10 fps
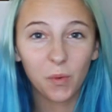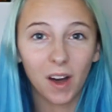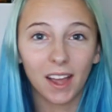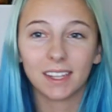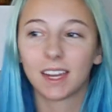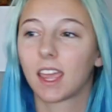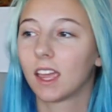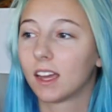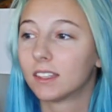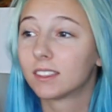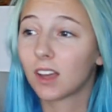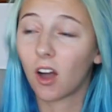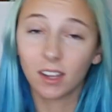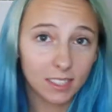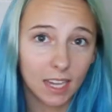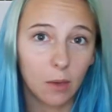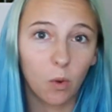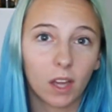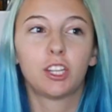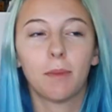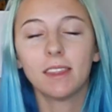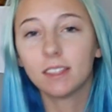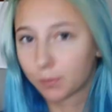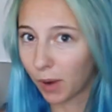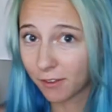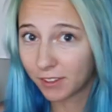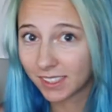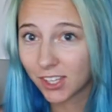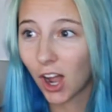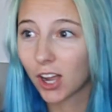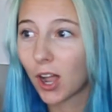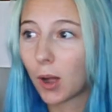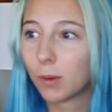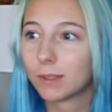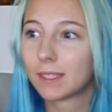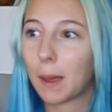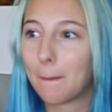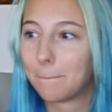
one, and on day one, she made these breakfast tacos,